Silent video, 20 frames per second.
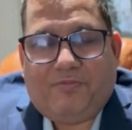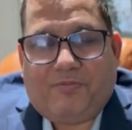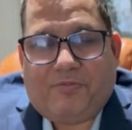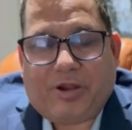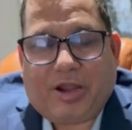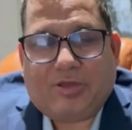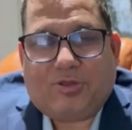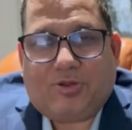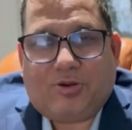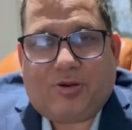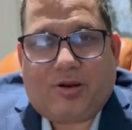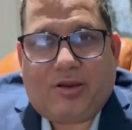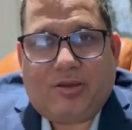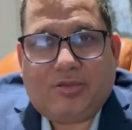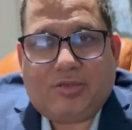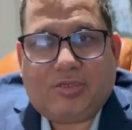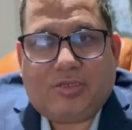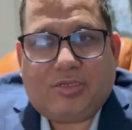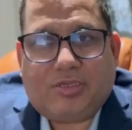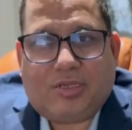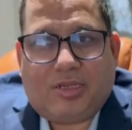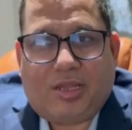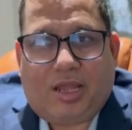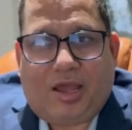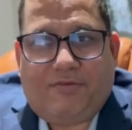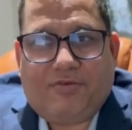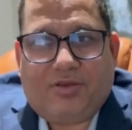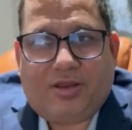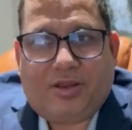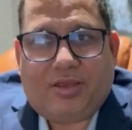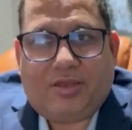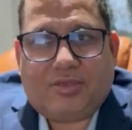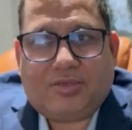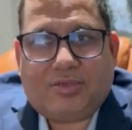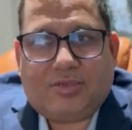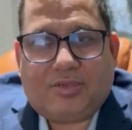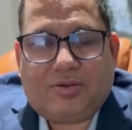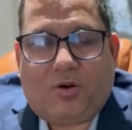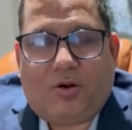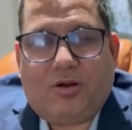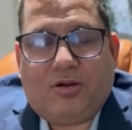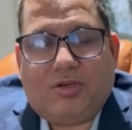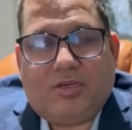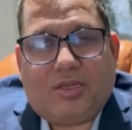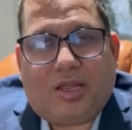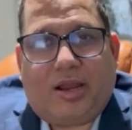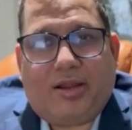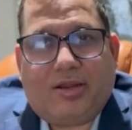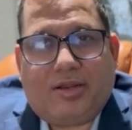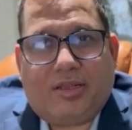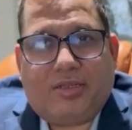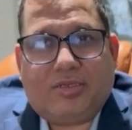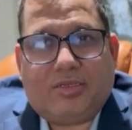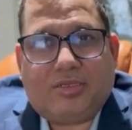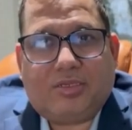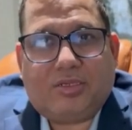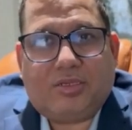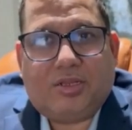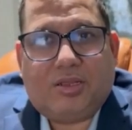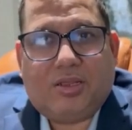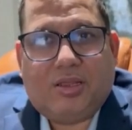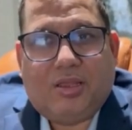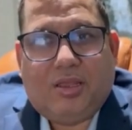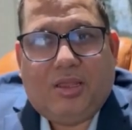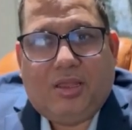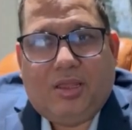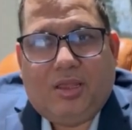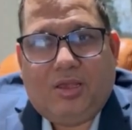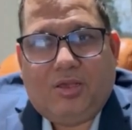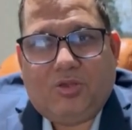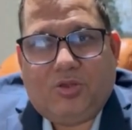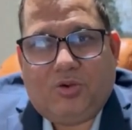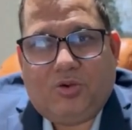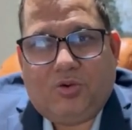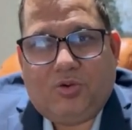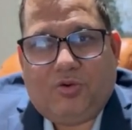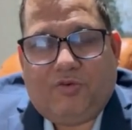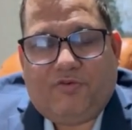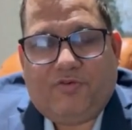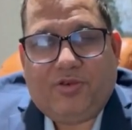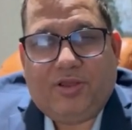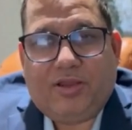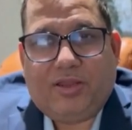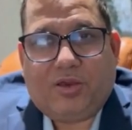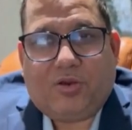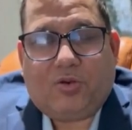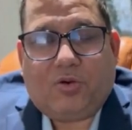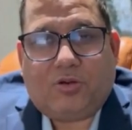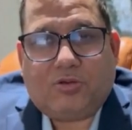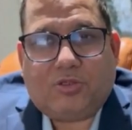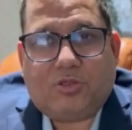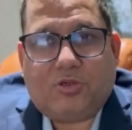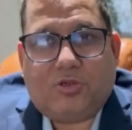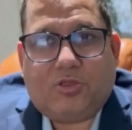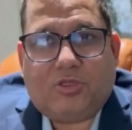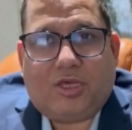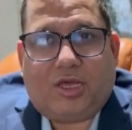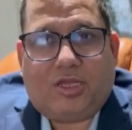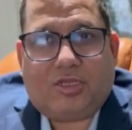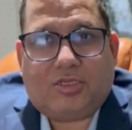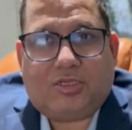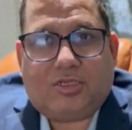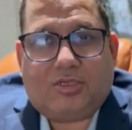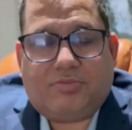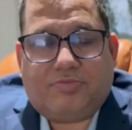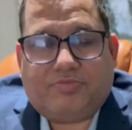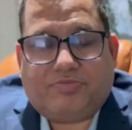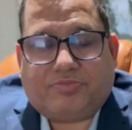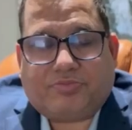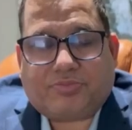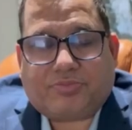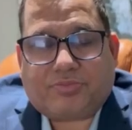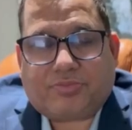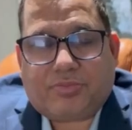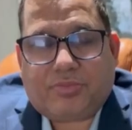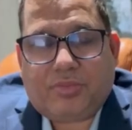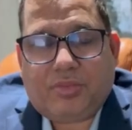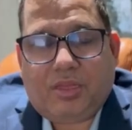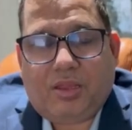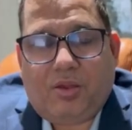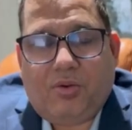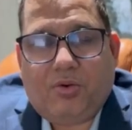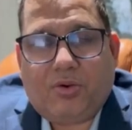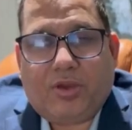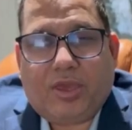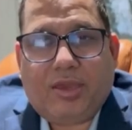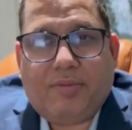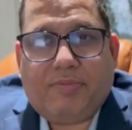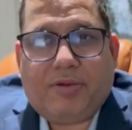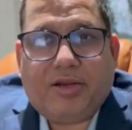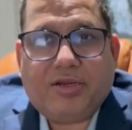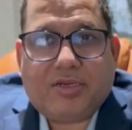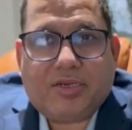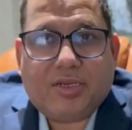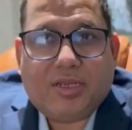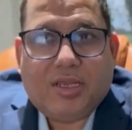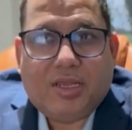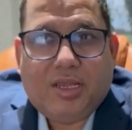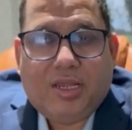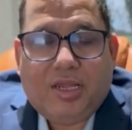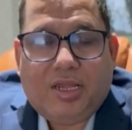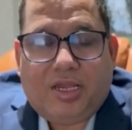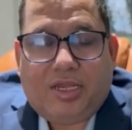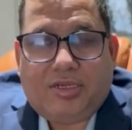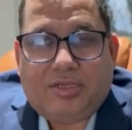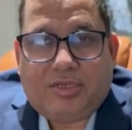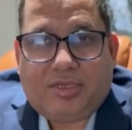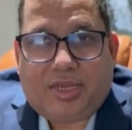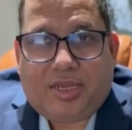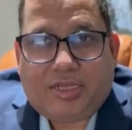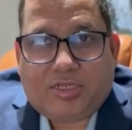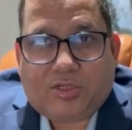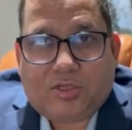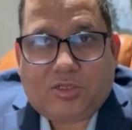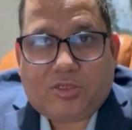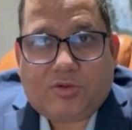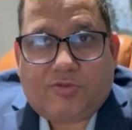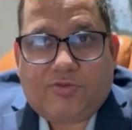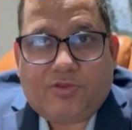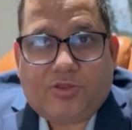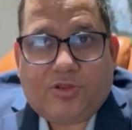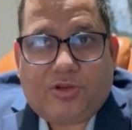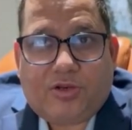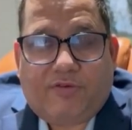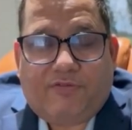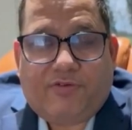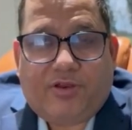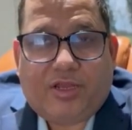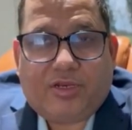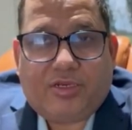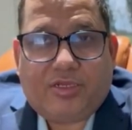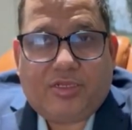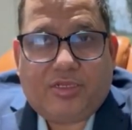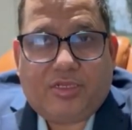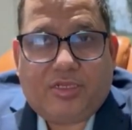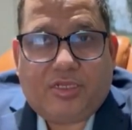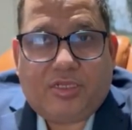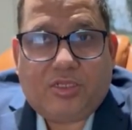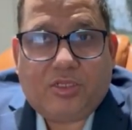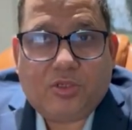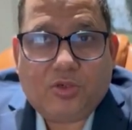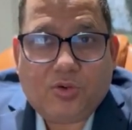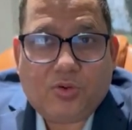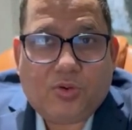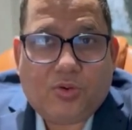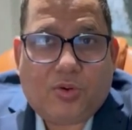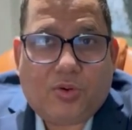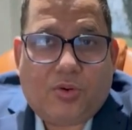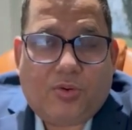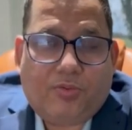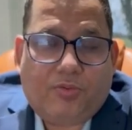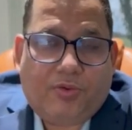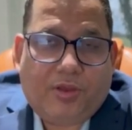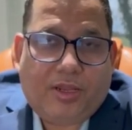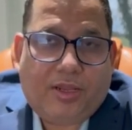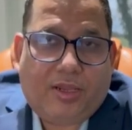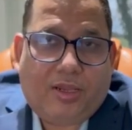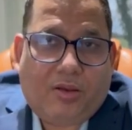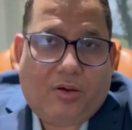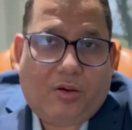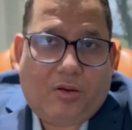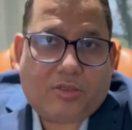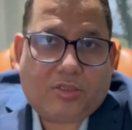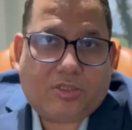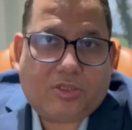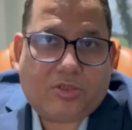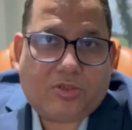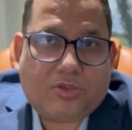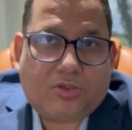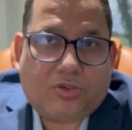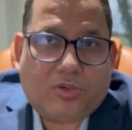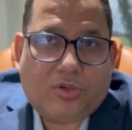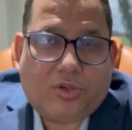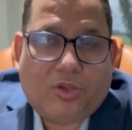pressurized heaviness or tightness you feel across your chest. Okay, but in gastroesophageal reflux disease you will also